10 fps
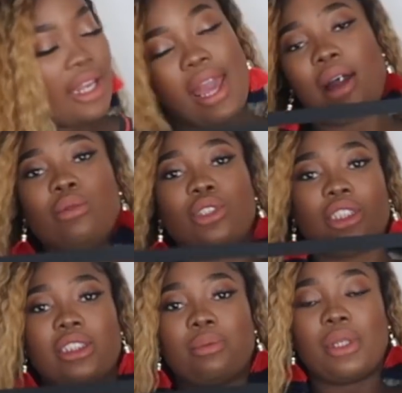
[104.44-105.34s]
And I will
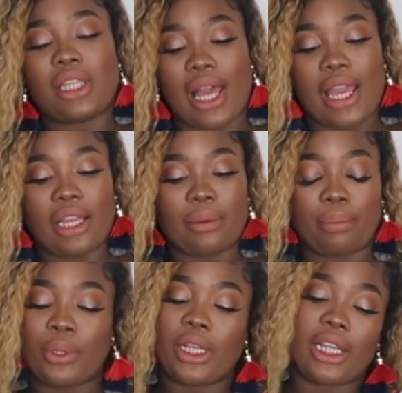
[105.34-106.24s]
just be
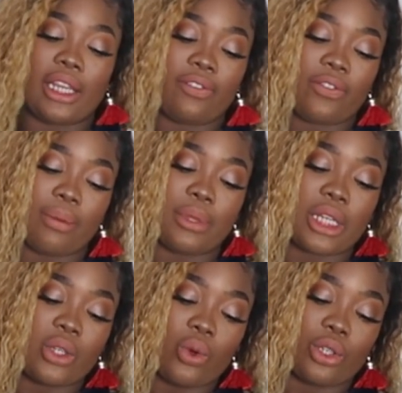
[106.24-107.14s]
like putting it from
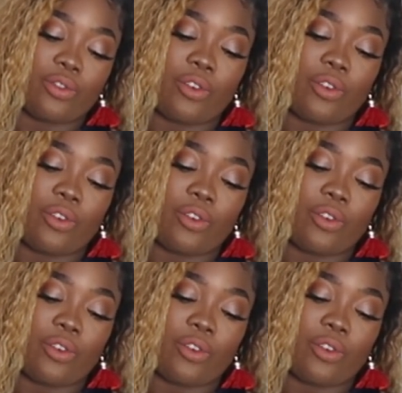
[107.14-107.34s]
the corner